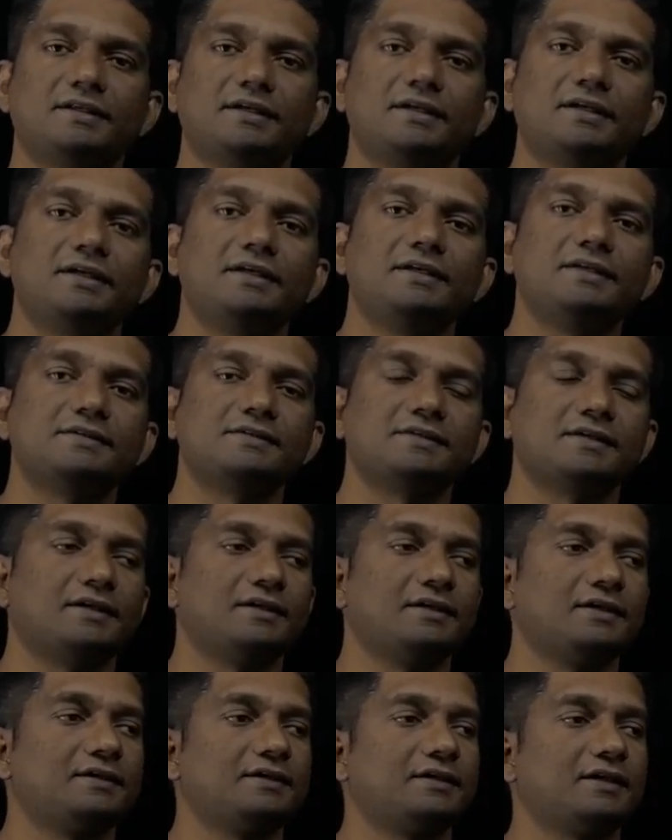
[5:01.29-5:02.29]
There is
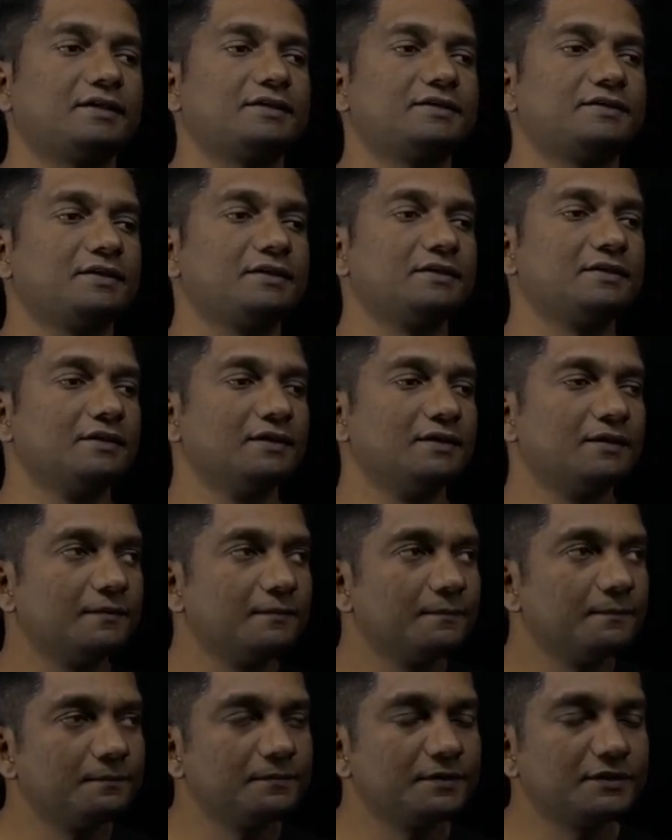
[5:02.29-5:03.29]
an attraction
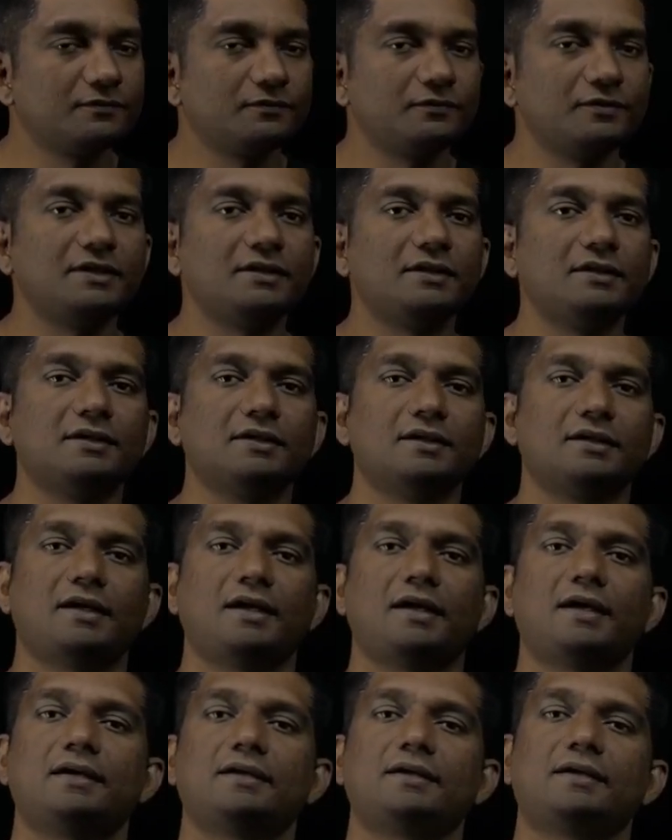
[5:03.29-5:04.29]
between
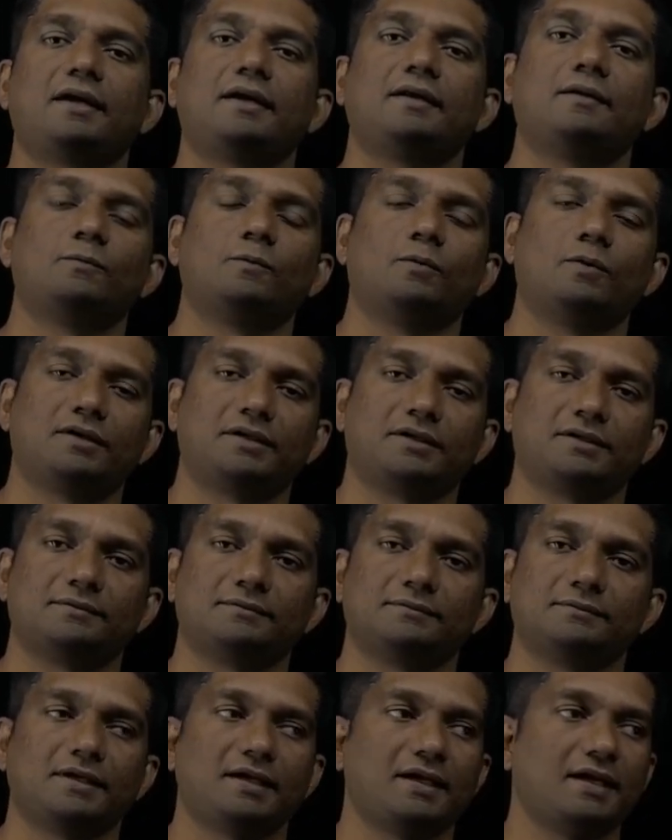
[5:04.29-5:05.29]
air and water,
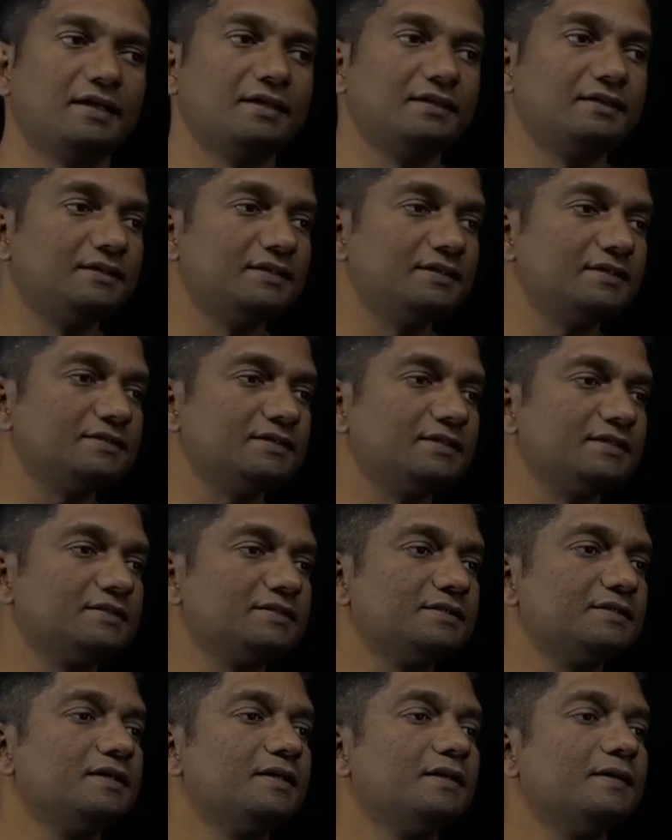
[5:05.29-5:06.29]
and this
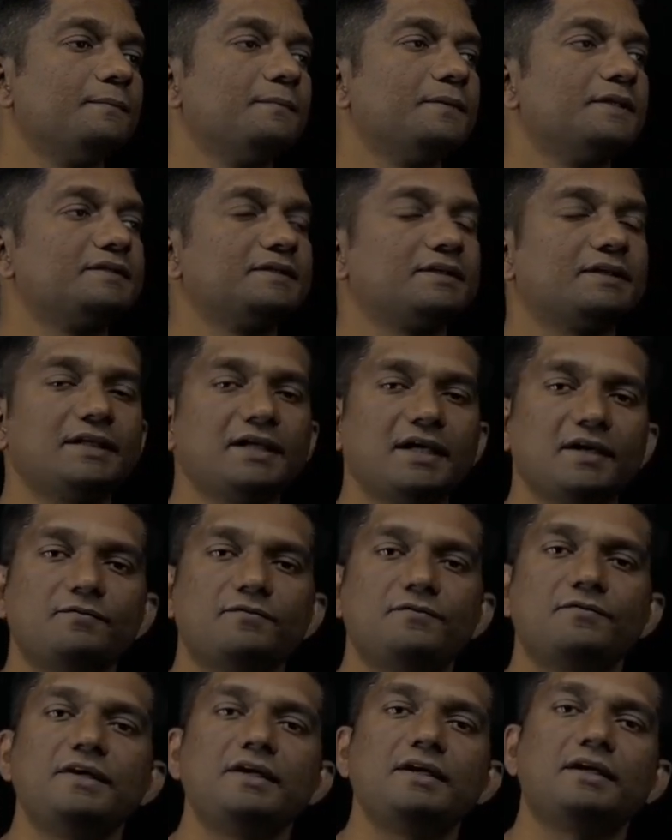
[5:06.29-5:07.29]
is basically a
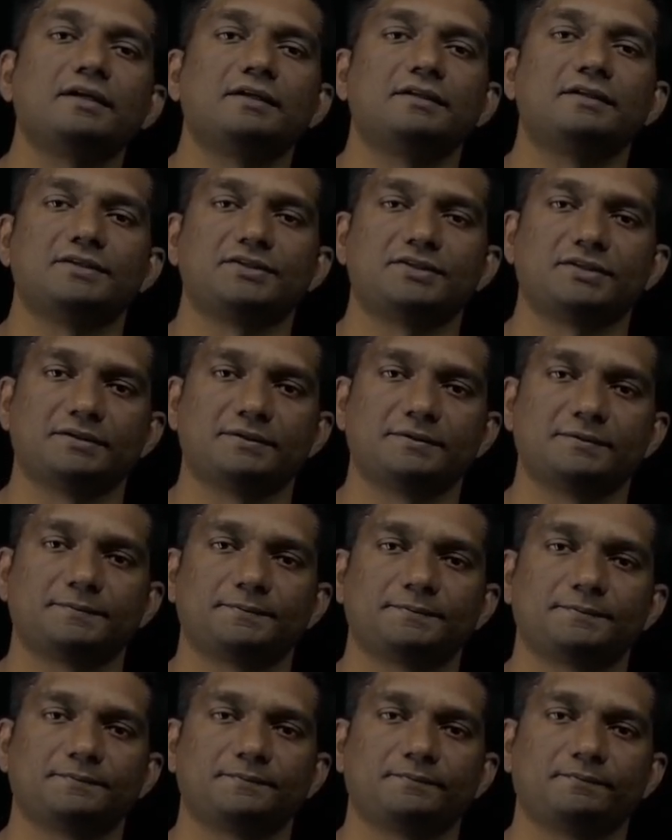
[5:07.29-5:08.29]
weak adhesion.
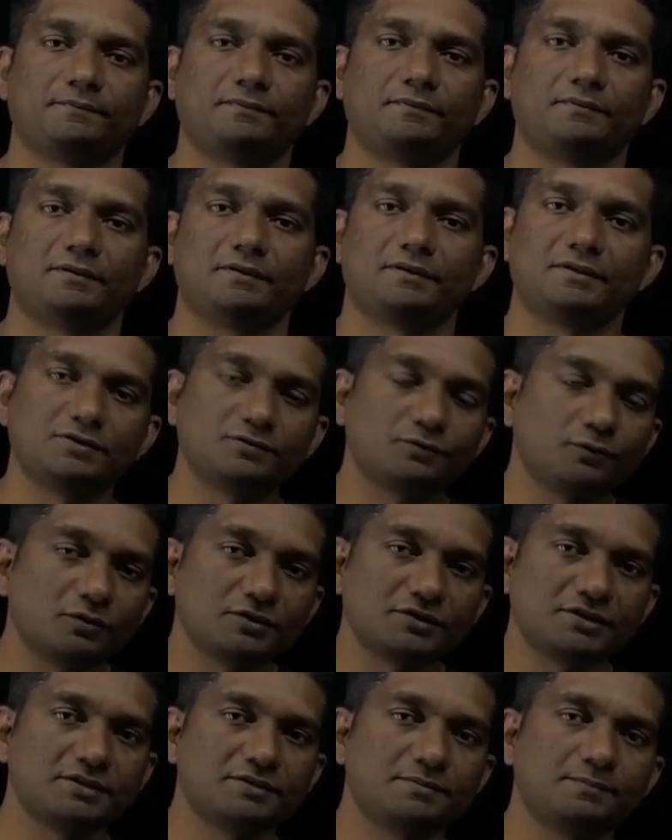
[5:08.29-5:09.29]
This
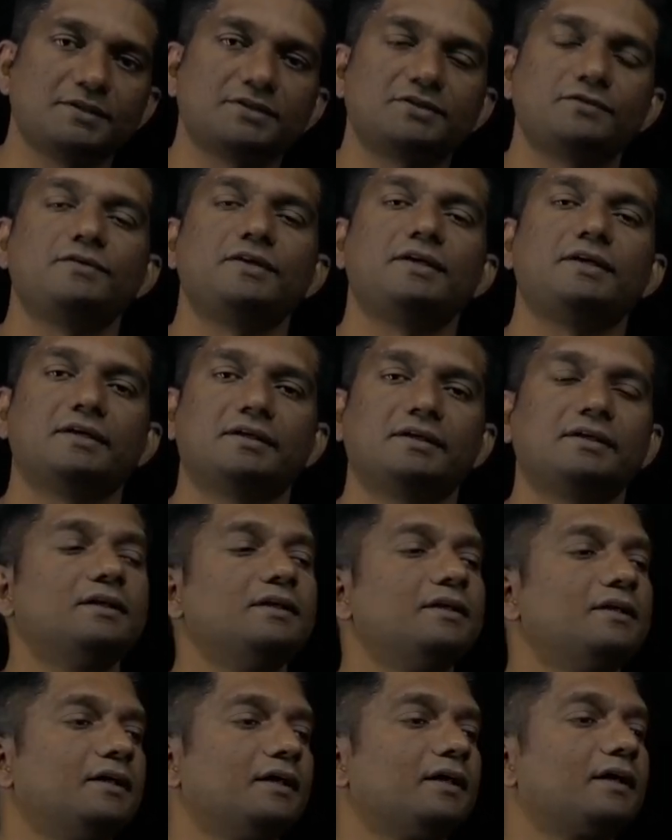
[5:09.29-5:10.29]
force is much weaker
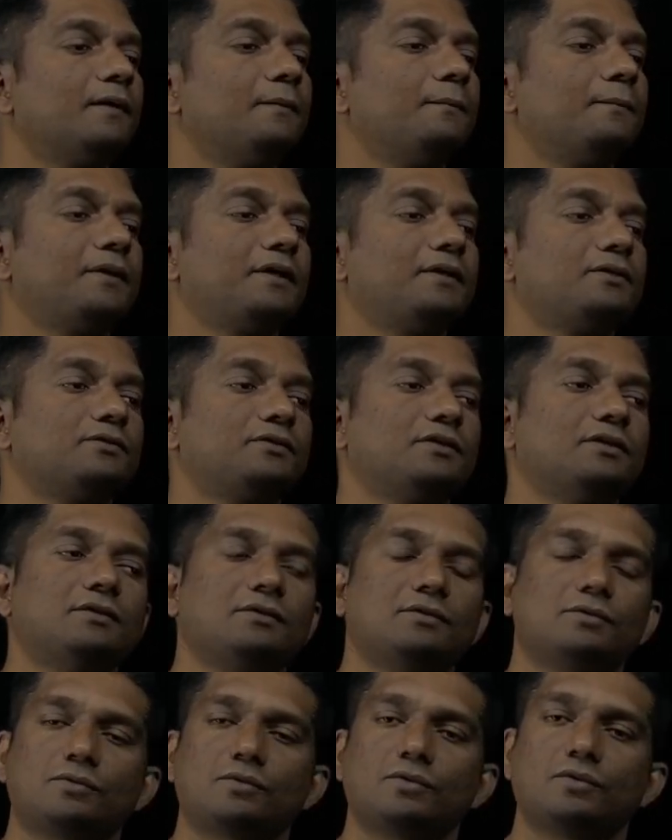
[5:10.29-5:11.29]
compared to the
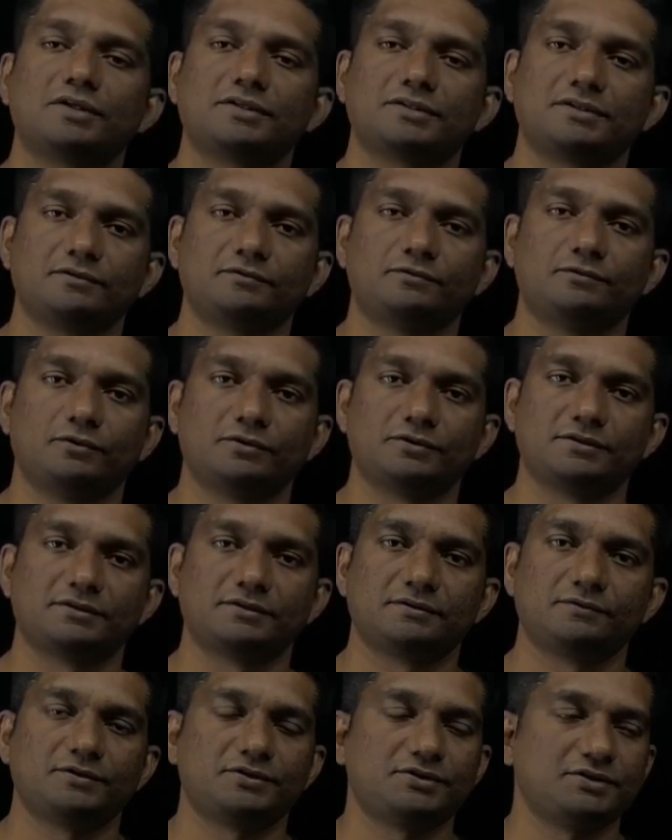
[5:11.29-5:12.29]
cohesion force
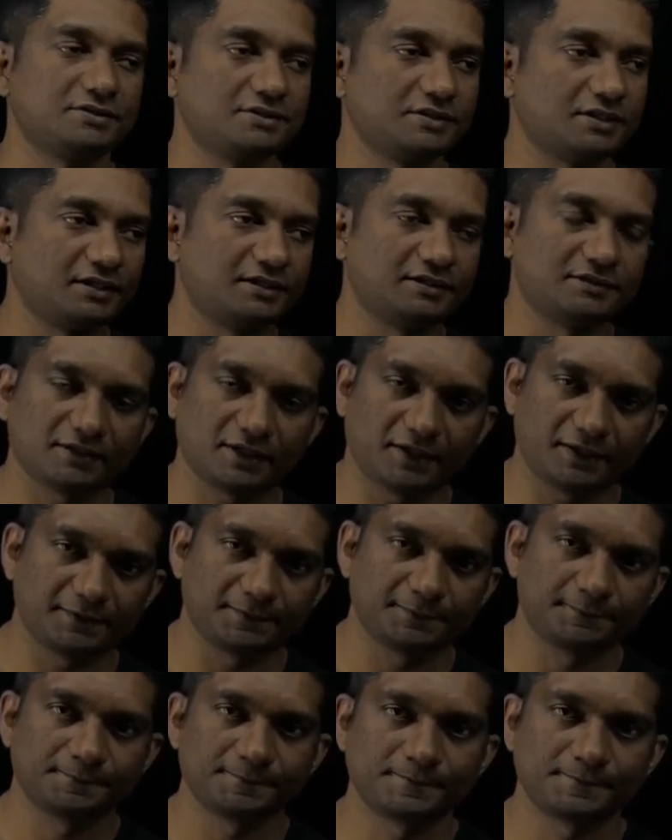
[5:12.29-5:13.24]
which is there inside.